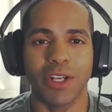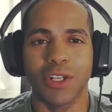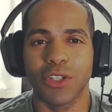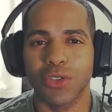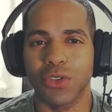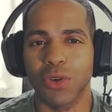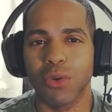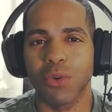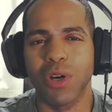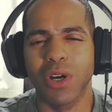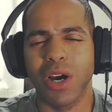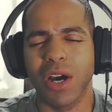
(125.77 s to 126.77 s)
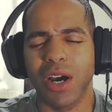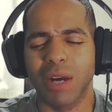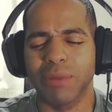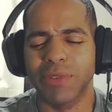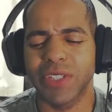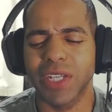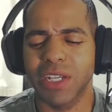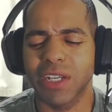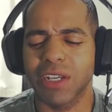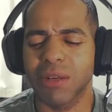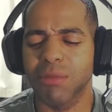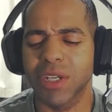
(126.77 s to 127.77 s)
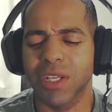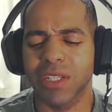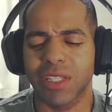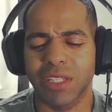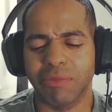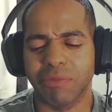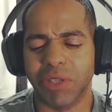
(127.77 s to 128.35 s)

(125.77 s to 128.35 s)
So I'm sitting there and I'm looking and,